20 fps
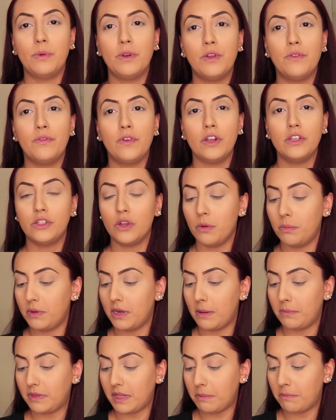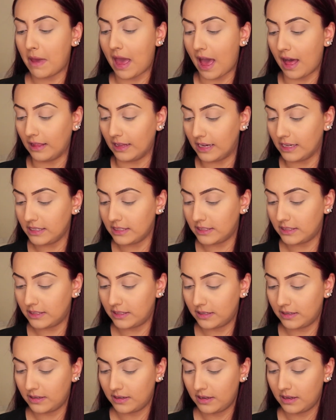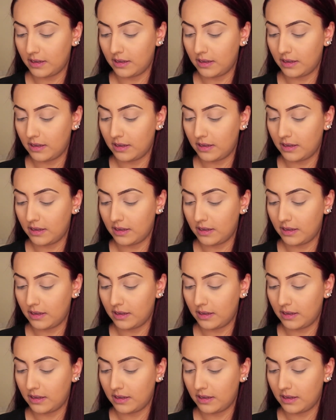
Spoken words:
So when you first open up the palette,